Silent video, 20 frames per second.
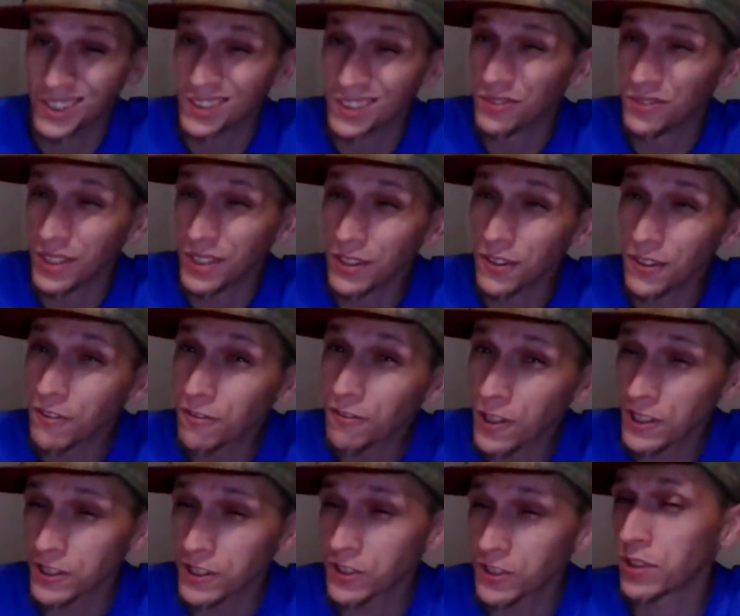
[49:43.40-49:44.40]
gets very
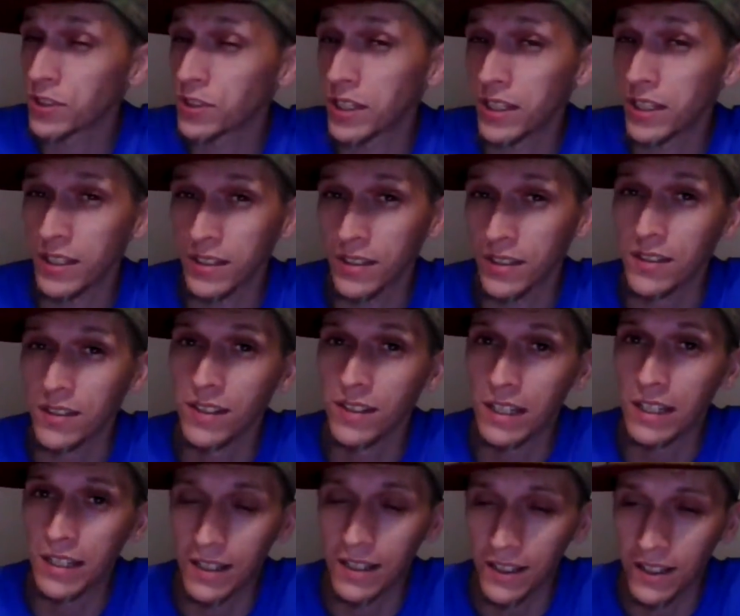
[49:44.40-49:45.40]
frustrating
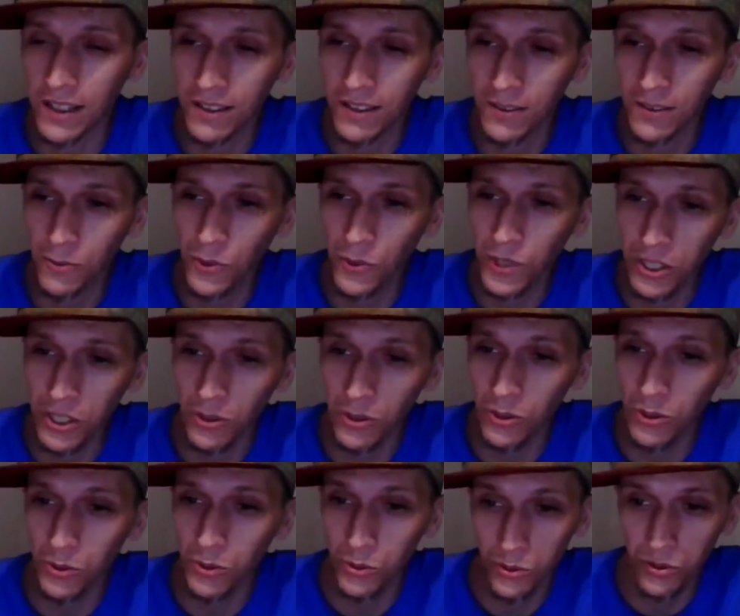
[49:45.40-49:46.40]
when you
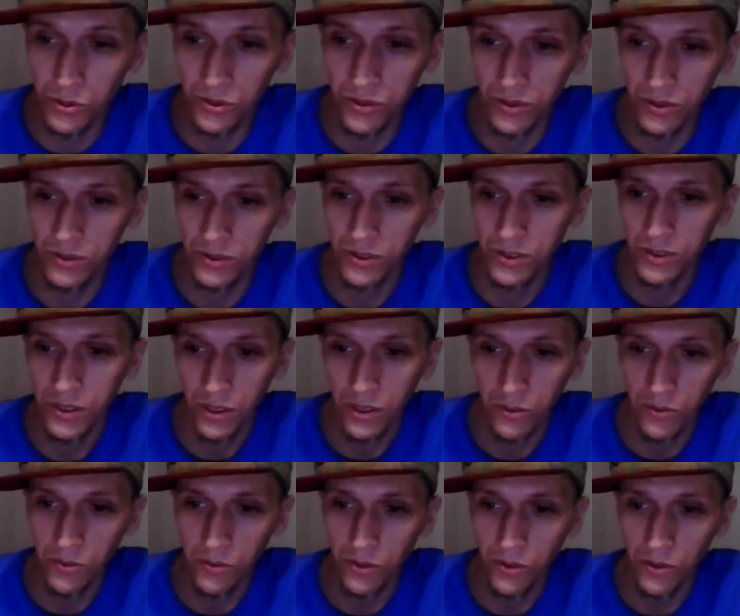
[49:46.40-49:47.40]
lose
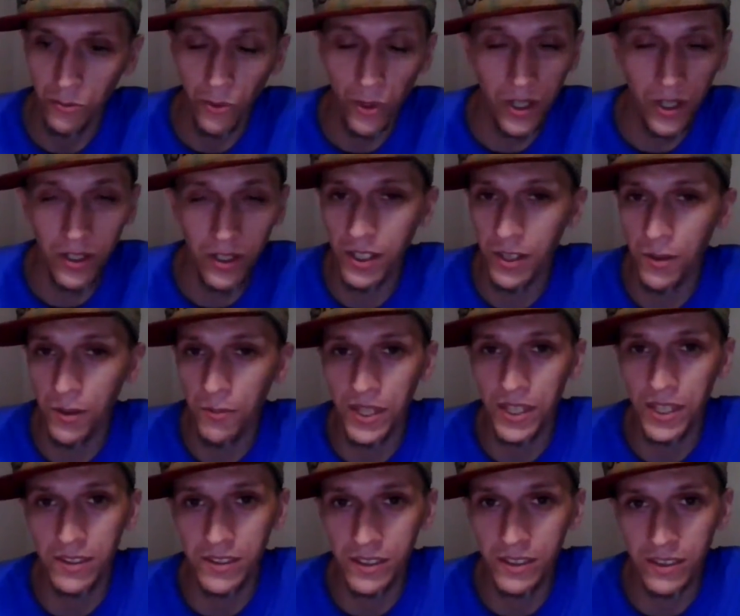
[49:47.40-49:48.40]
really
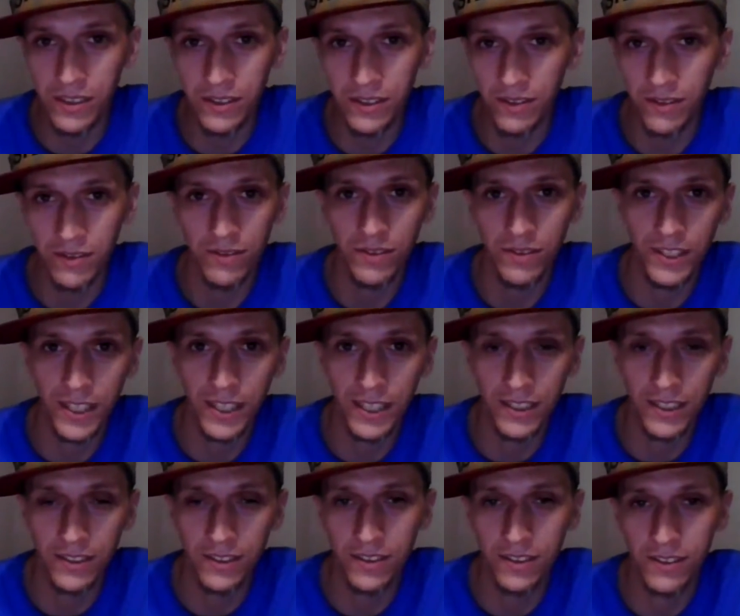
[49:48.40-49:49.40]
amazing
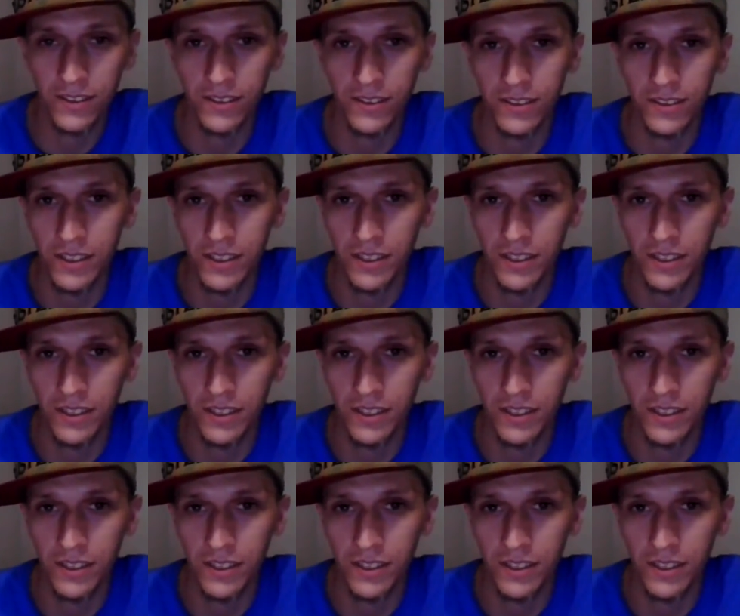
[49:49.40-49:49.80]
things,